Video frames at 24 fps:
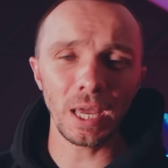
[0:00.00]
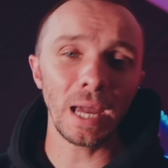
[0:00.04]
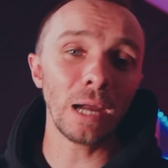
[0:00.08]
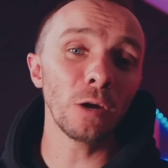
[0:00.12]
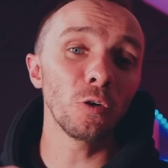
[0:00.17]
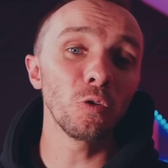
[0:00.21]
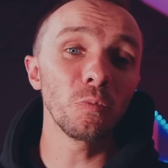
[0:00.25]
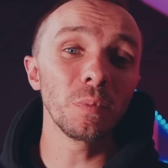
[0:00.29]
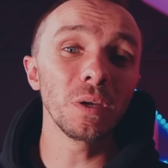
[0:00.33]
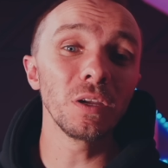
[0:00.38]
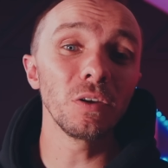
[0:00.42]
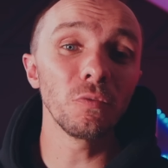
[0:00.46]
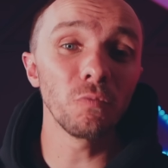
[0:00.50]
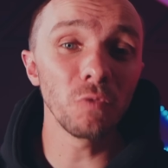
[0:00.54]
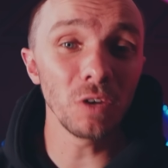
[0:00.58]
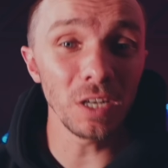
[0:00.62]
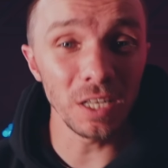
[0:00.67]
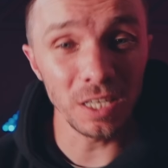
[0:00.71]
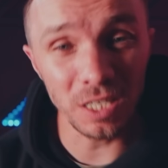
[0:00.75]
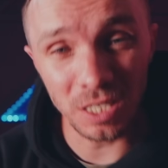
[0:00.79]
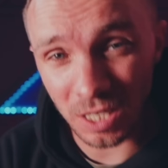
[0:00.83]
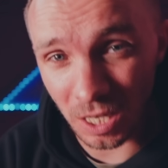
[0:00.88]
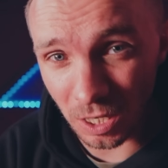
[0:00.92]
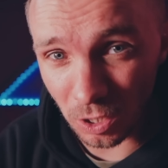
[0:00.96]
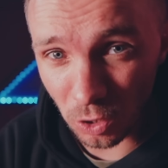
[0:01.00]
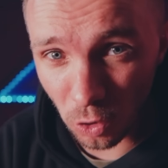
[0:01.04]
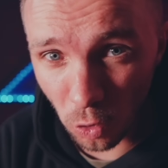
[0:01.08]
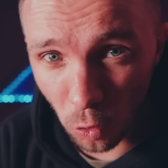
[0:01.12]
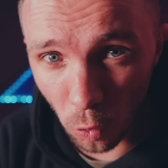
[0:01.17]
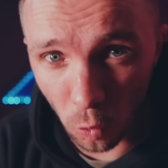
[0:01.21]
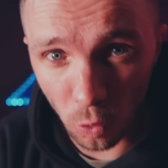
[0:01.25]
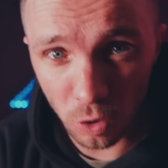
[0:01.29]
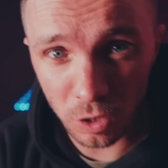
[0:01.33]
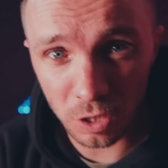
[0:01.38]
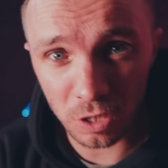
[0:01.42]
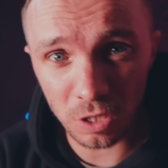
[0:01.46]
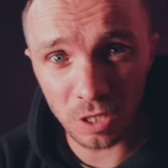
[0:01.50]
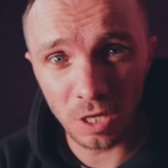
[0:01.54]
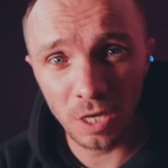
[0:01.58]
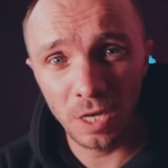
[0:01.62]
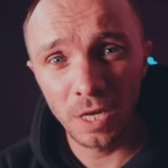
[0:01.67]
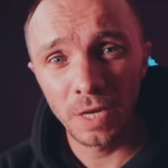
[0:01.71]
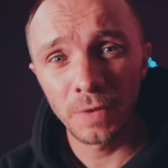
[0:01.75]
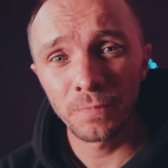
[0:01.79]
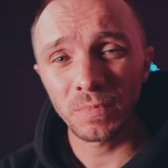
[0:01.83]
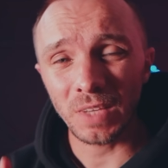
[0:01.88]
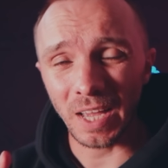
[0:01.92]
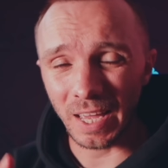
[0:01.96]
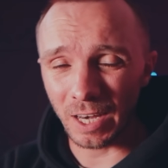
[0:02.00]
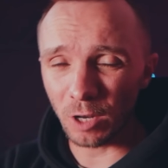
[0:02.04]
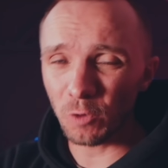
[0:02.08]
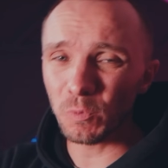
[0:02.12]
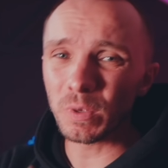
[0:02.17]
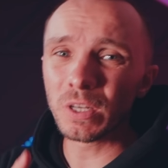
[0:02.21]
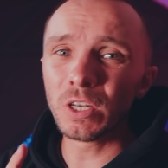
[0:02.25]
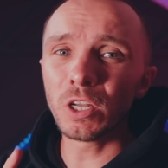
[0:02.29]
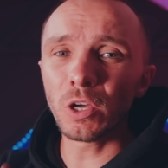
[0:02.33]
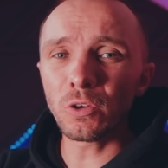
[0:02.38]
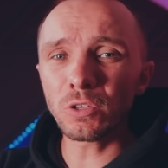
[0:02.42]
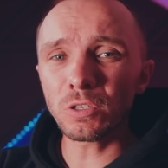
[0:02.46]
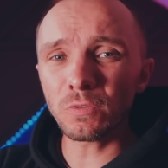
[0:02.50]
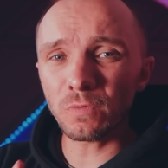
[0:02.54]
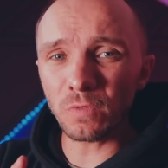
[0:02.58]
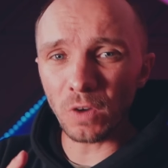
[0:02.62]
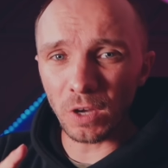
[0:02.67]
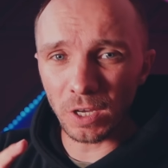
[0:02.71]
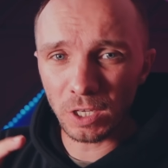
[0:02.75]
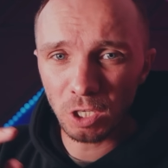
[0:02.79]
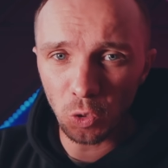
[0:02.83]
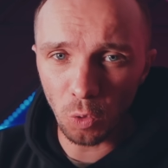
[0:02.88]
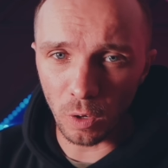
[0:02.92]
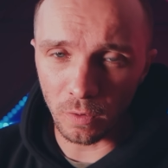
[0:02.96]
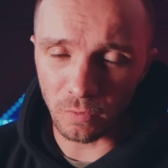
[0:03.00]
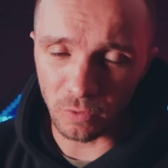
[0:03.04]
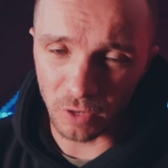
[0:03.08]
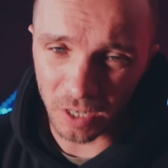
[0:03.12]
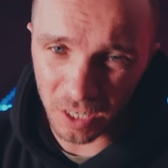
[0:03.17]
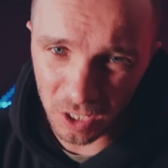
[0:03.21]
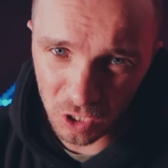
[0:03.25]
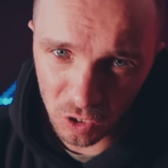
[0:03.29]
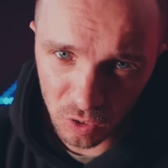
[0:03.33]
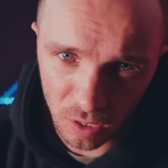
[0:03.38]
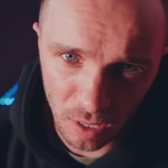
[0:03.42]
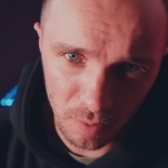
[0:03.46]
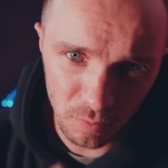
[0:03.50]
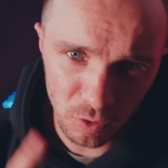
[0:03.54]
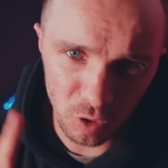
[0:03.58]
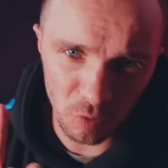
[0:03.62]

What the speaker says: I will be releasing a course and I'll be notifying you over on Instagram,